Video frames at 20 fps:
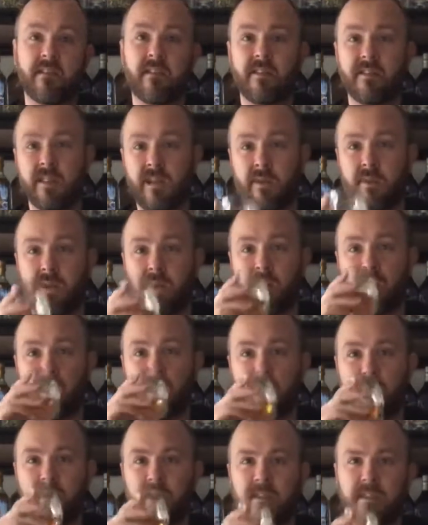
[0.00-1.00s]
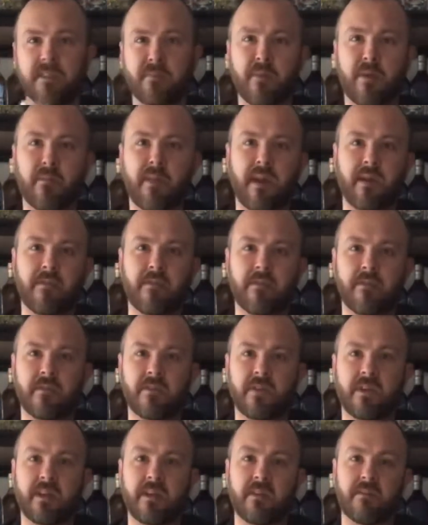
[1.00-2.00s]
the quicker I can bring it to my mouth for a
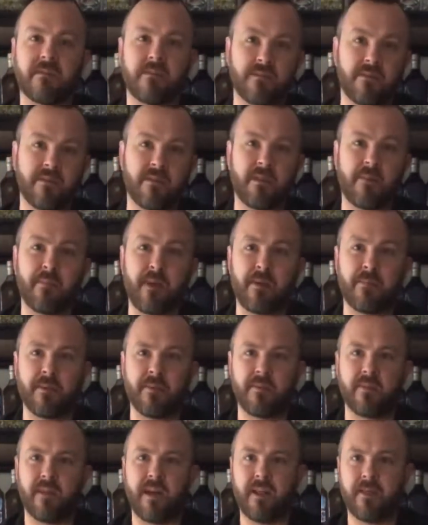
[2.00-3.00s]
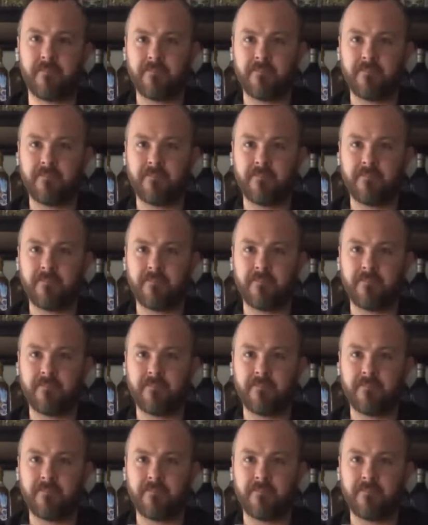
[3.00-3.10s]
drink, so I'm happy with that.